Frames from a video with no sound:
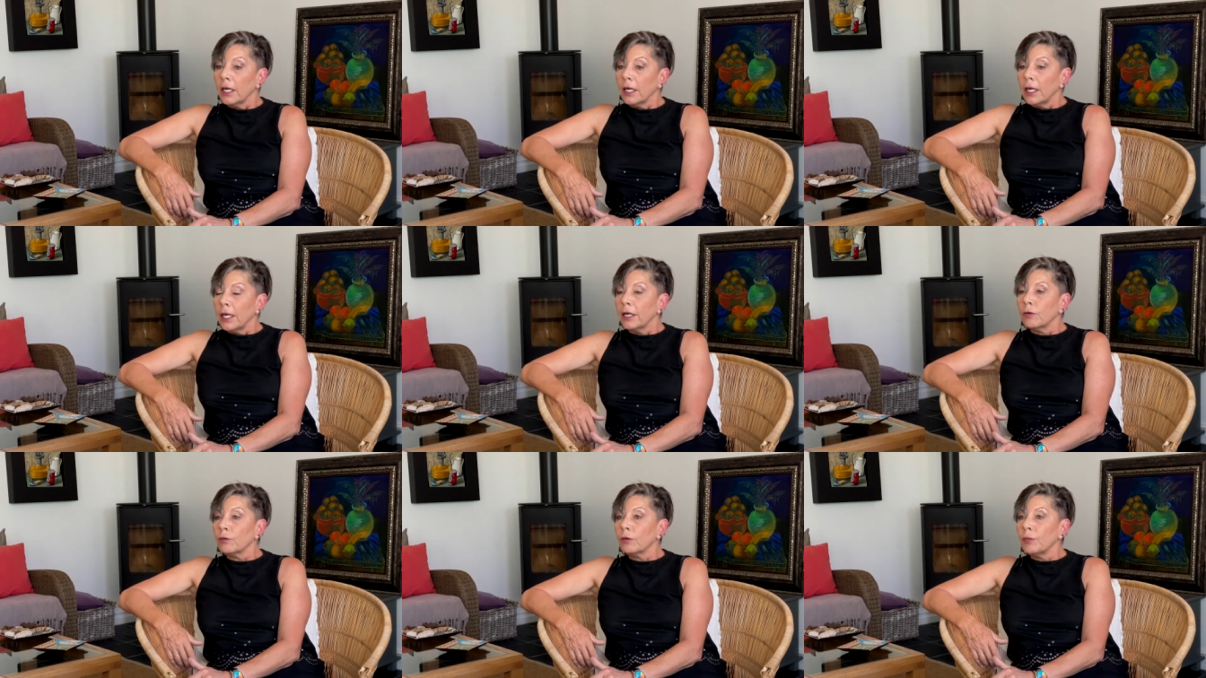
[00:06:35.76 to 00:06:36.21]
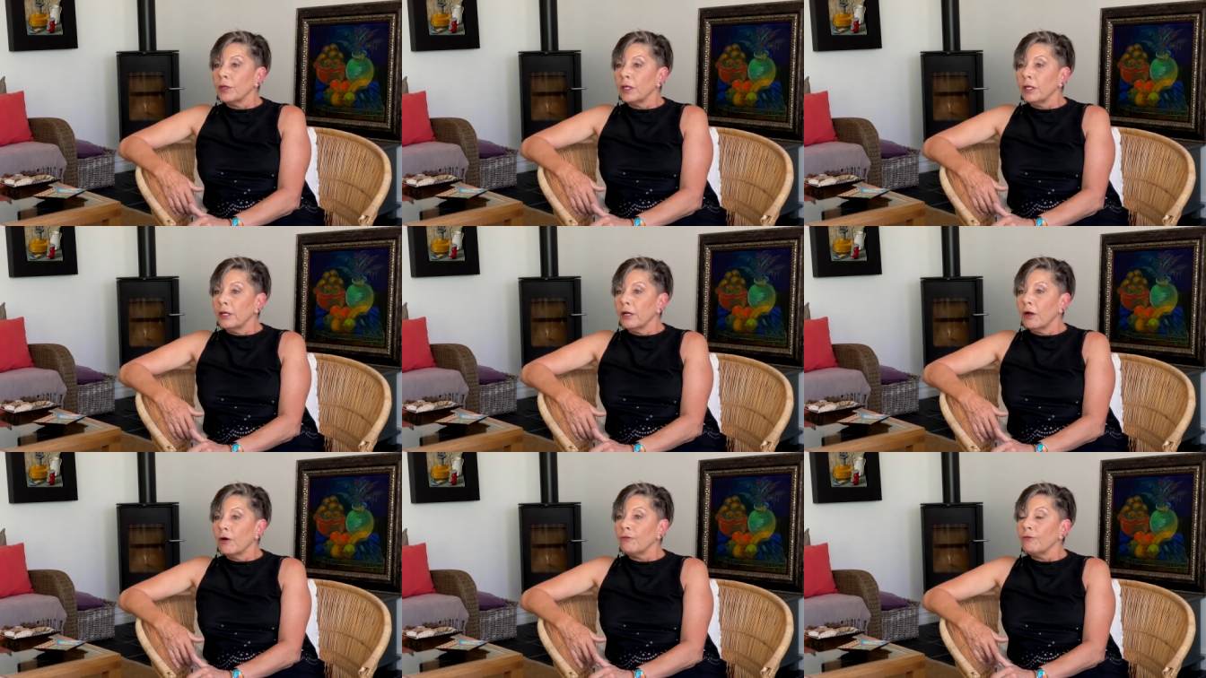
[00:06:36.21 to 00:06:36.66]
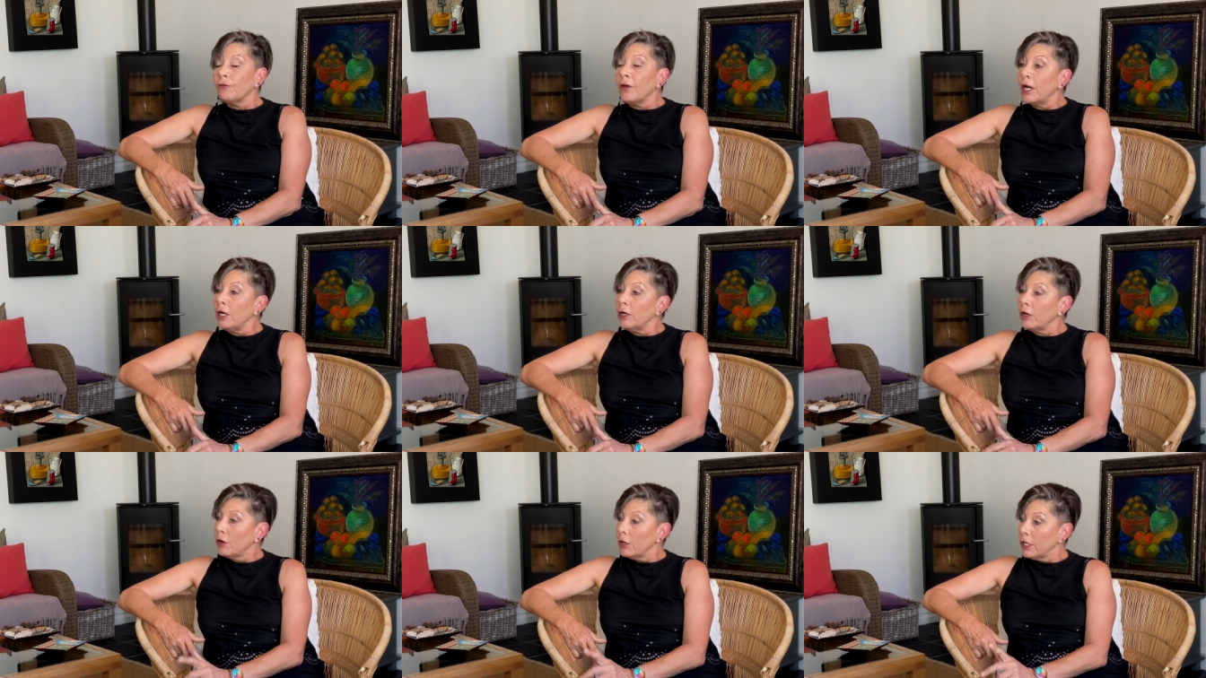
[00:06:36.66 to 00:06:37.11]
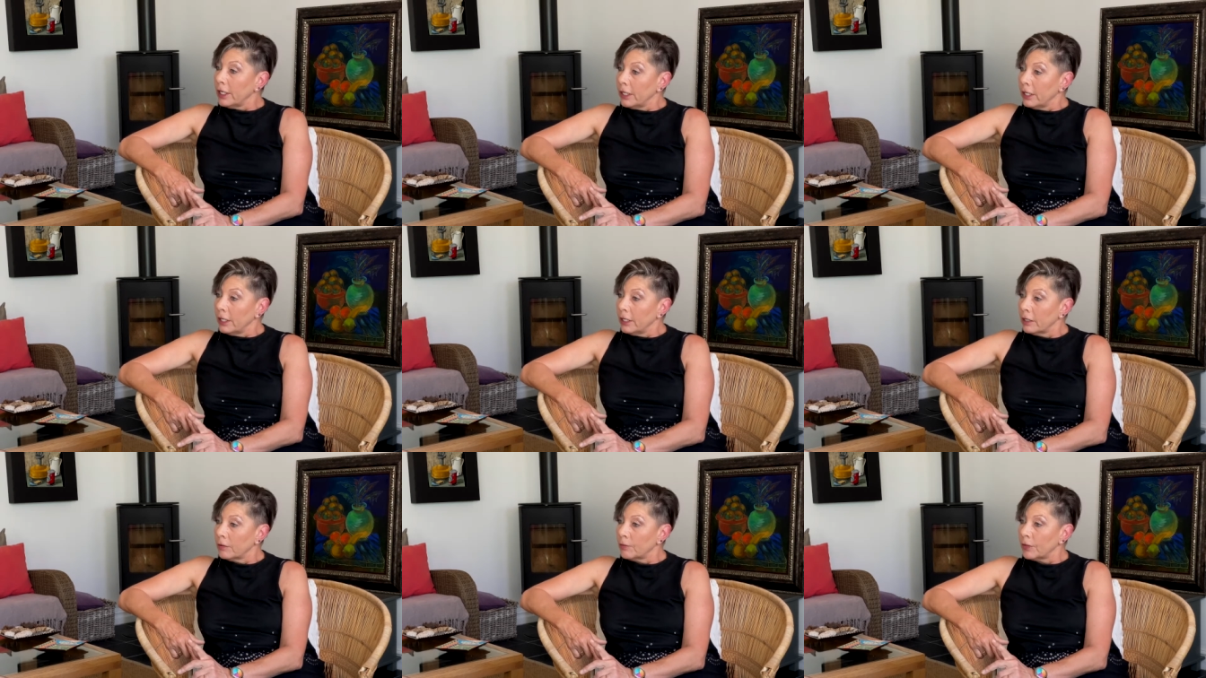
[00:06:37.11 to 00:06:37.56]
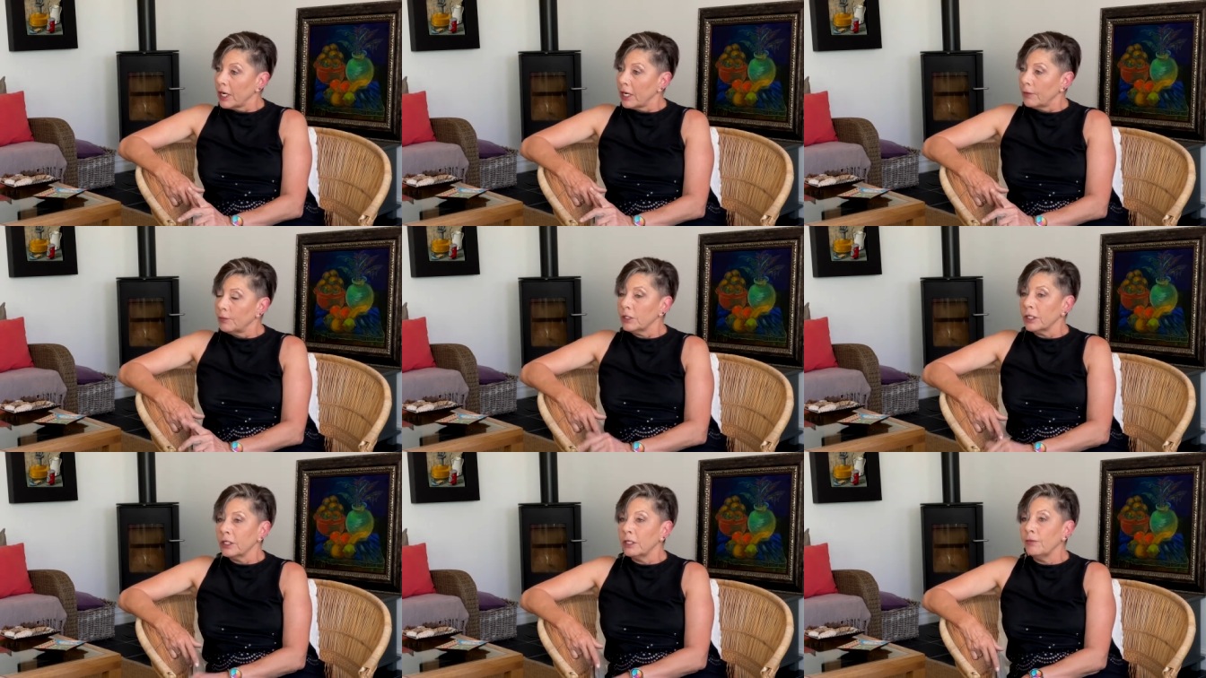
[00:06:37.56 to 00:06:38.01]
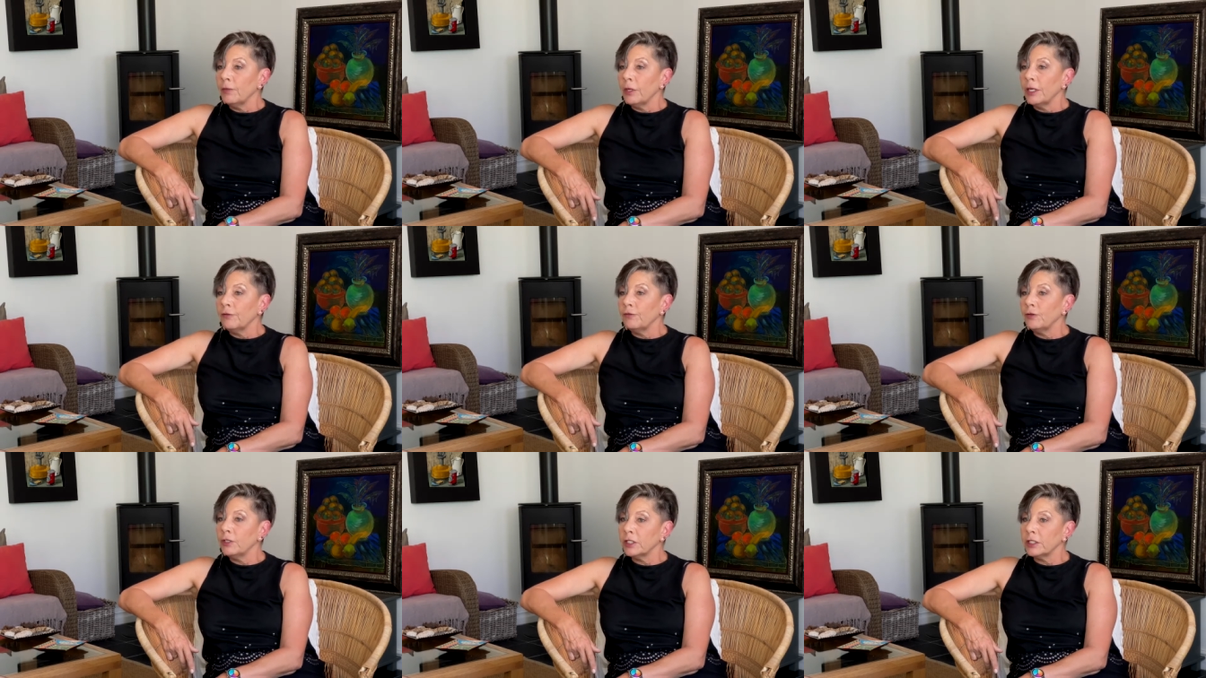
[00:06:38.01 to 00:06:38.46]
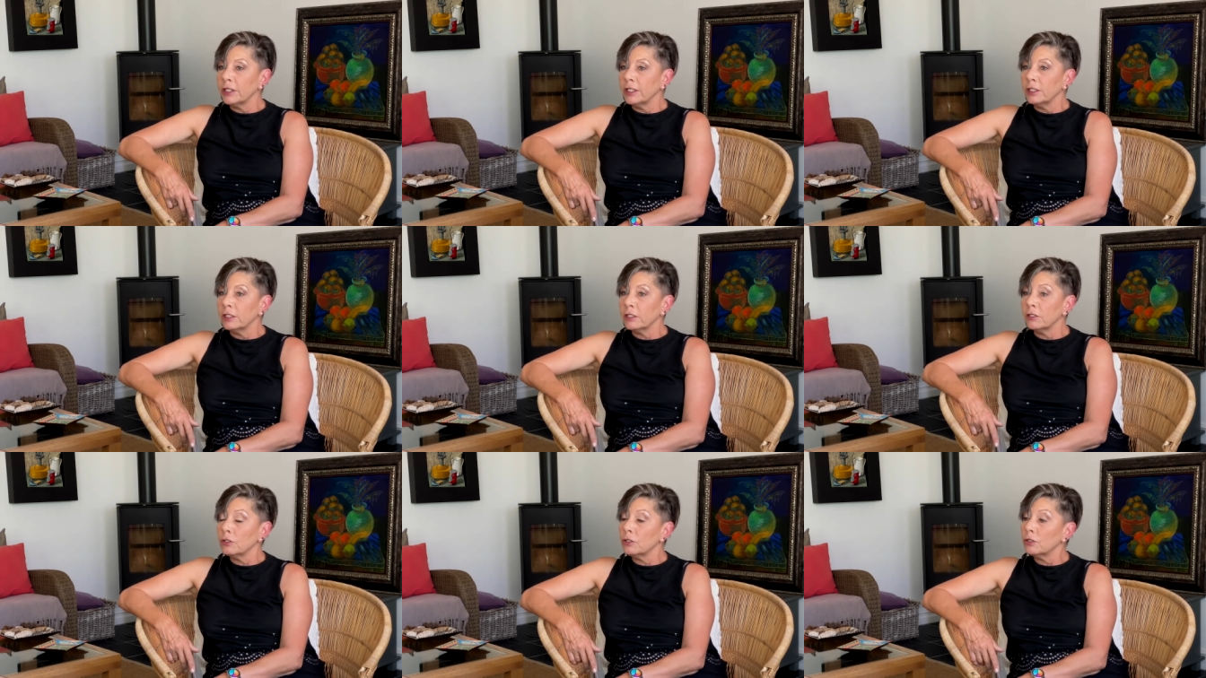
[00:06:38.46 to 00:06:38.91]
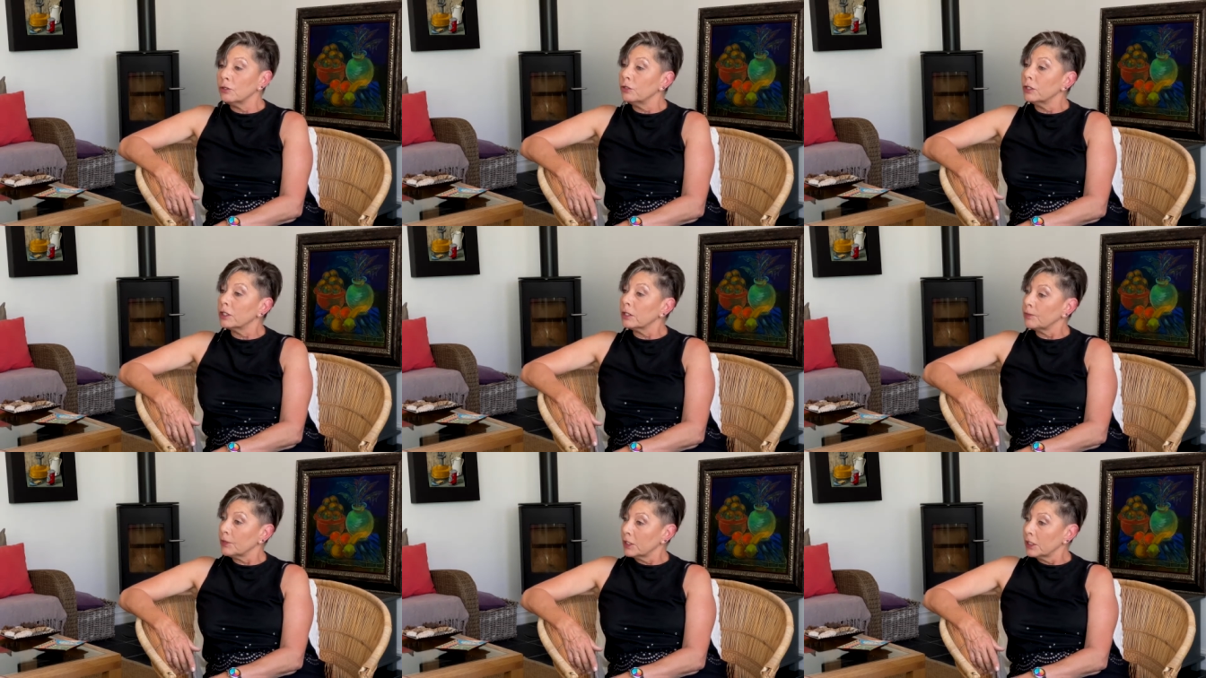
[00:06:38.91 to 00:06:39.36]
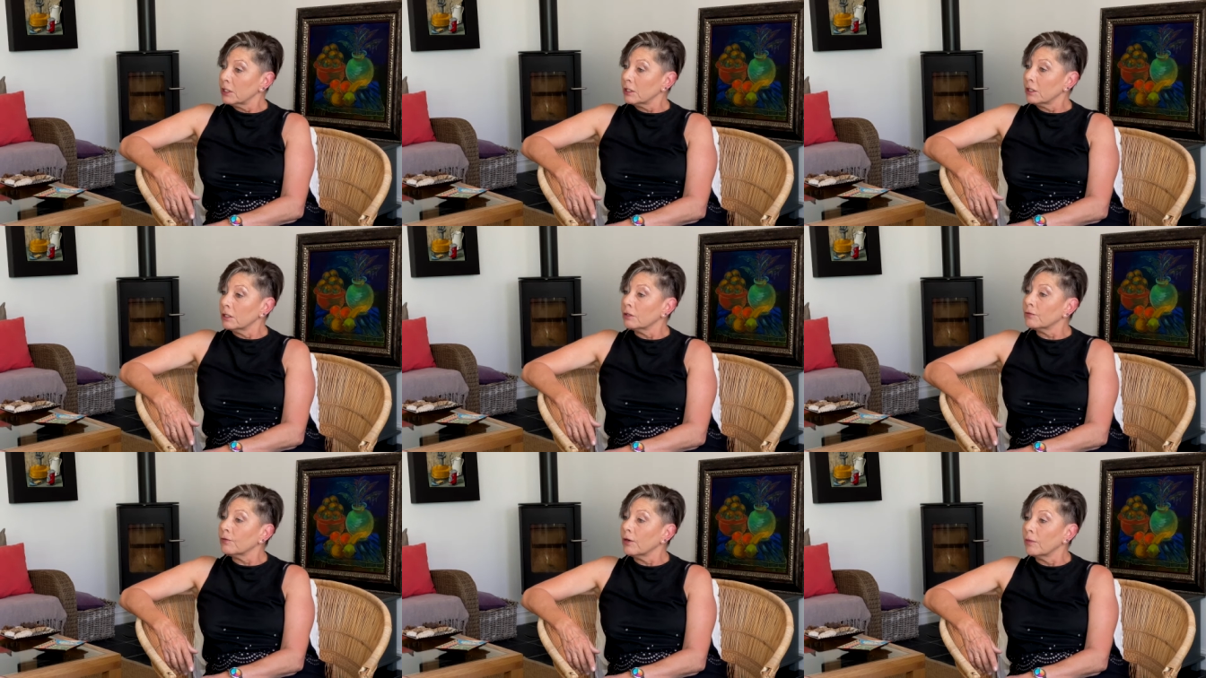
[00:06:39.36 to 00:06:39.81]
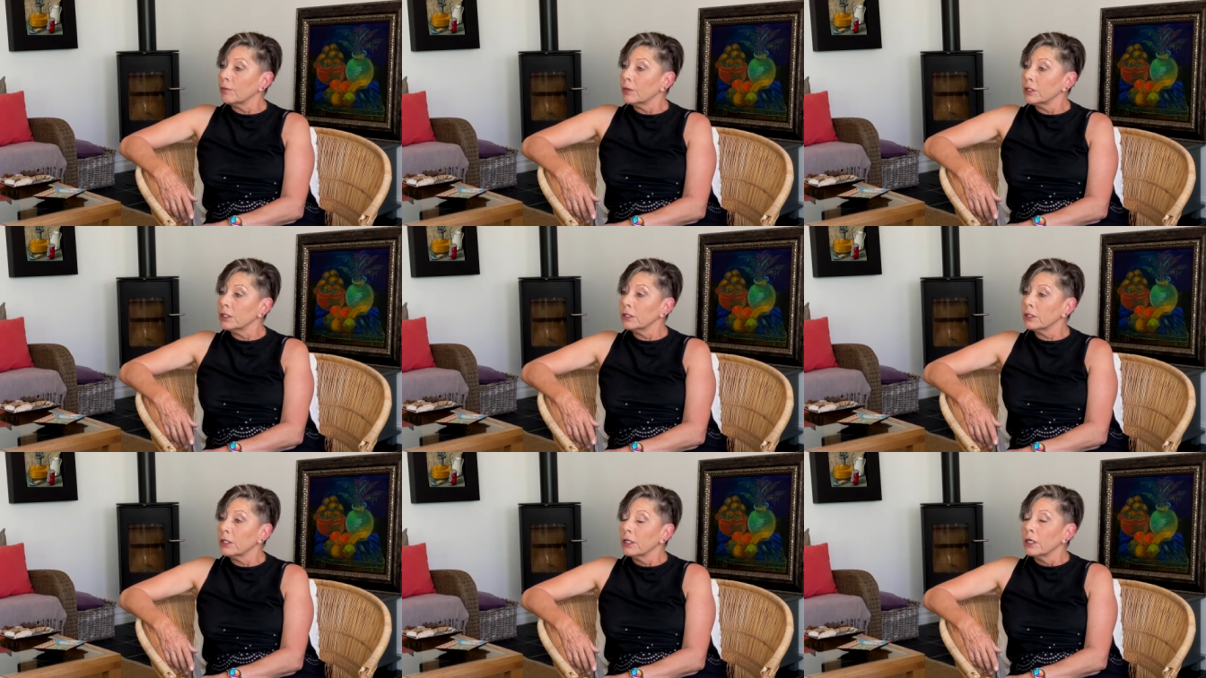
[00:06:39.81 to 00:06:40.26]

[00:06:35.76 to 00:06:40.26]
it will be of value only perhaps in the first instance to subsistence farmers,